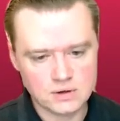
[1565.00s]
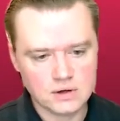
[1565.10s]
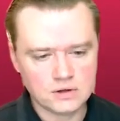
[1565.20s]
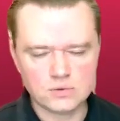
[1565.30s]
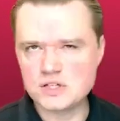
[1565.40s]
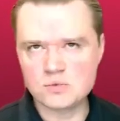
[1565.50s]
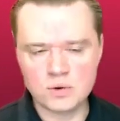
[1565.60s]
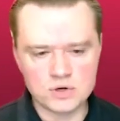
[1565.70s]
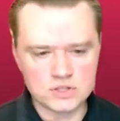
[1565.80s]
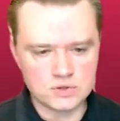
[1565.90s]
The reason why
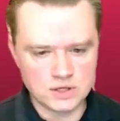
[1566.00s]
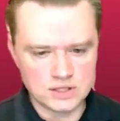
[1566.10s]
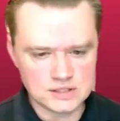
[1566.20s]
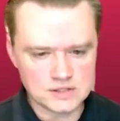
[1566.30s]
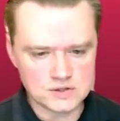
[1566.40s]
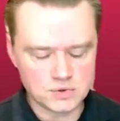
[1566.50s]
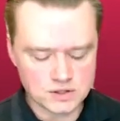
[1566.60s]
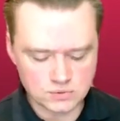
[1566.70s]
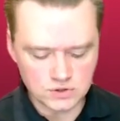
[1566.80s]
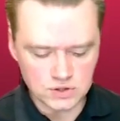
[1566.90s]
we're doing this is
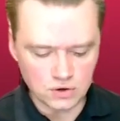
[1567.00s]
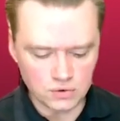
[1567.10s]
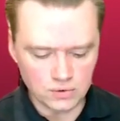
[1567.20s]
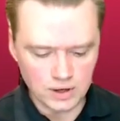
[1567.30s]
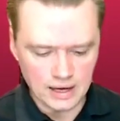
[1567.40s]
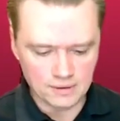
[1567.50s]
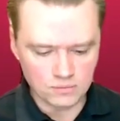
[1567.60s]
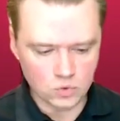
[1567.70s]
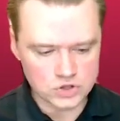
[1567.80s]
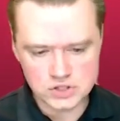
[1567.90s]
because we don't,
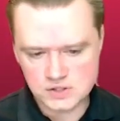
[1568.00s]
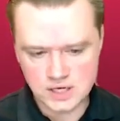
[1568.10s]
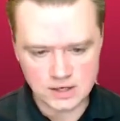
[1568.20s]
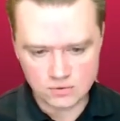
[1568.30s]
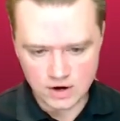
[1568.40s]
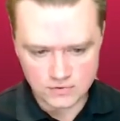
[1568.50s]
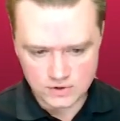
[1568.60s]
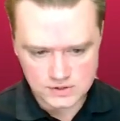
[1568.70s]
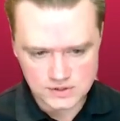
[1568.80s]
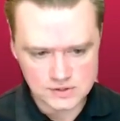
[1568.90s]
we're just setting
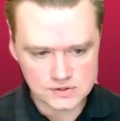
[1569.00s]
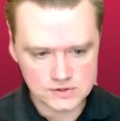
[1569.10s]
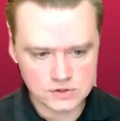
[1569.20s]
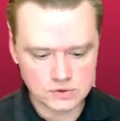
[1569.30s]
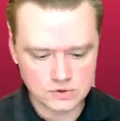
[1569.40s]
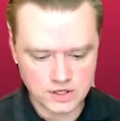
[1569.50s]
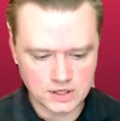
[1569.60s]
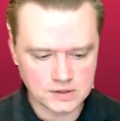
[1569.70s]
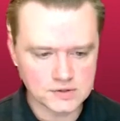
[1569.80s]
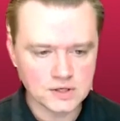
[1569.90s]
references to
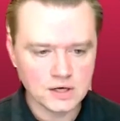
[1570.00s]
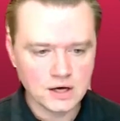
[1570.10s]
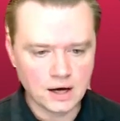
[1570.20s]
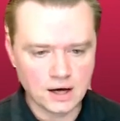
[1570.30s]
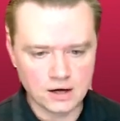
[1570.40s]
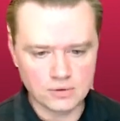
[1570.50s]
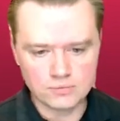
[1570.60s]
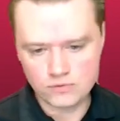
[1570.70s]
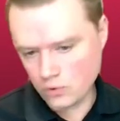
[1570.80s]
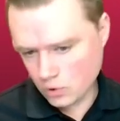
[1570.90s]
things
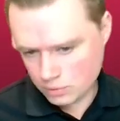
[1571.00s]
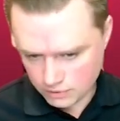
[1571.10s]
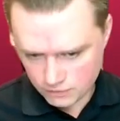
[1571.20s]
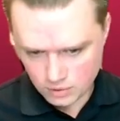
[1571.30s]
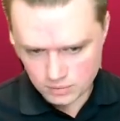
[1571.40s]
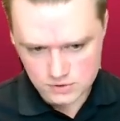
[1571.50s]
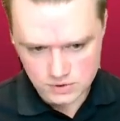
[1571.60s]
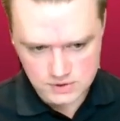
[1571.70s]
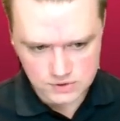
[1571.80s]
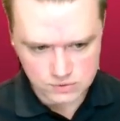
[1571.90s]
for performance
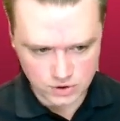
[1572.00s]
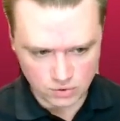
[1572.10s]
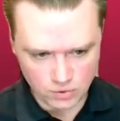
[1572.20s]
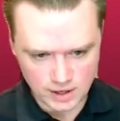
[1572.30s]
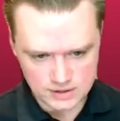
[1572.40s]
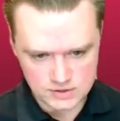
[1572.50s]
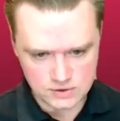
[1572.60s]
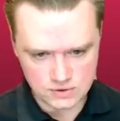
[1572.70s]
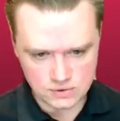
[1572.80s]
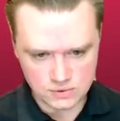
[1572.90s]
reasons. We don't want
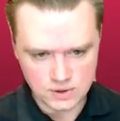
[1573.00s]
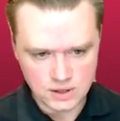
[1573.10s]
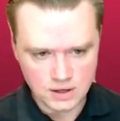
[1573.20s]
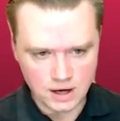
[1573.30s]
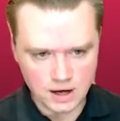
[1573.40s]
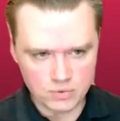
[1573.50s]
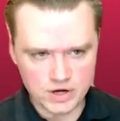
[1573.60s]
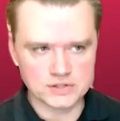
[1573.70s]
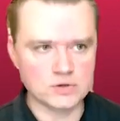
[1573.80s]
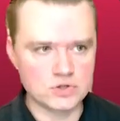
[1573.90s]
to, we
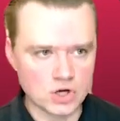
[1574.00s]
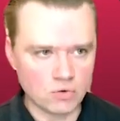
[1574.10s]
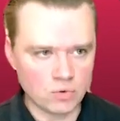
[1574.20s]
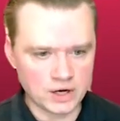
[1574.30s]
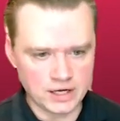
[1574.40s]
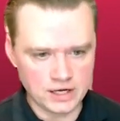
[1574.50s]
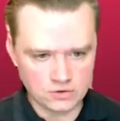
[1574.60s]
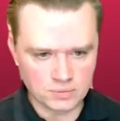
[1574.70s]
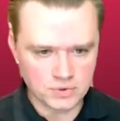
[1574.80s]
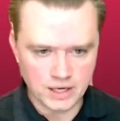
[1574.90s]
also don't want to
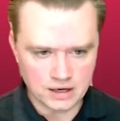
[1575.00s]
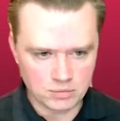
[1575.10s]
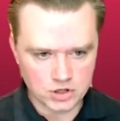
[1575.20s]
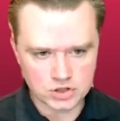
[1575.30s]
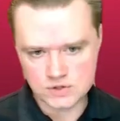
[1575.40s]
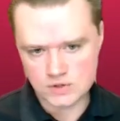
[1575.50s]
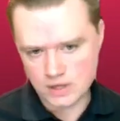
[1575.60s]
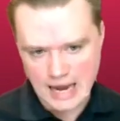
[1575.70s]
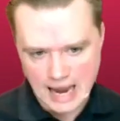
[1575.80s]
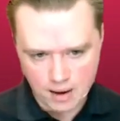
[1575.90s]
interrupt the animation that's already
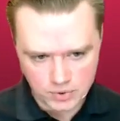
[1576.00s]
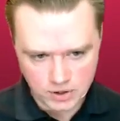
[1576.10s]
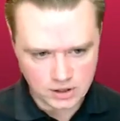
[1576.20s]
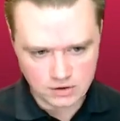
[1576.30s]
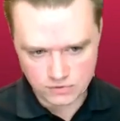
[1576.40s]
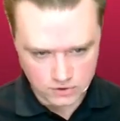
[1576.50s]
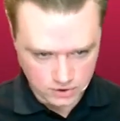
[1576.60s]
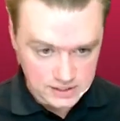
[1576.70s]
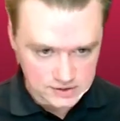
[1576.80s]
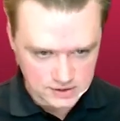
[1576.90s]
happening if there
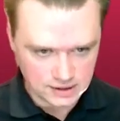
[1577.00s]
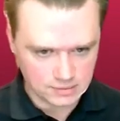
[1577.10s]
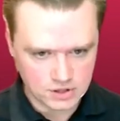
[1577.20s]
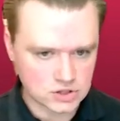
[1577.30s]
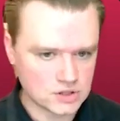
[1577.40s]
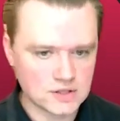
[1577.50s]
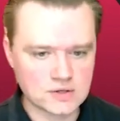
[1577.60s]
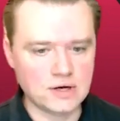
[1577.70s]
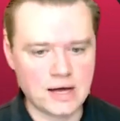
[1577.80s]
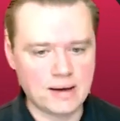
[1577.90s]
is an animation that's
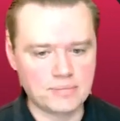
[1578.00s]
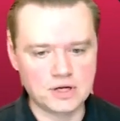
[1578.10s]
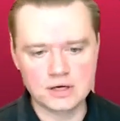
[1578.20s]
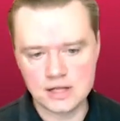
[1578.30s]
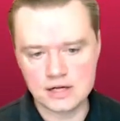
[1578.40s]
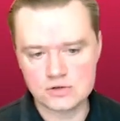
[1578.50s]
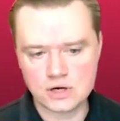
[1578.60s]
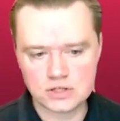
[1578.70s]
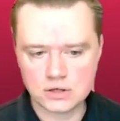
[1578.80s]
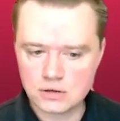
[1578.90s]
already happening in that
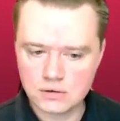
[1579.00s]
direction.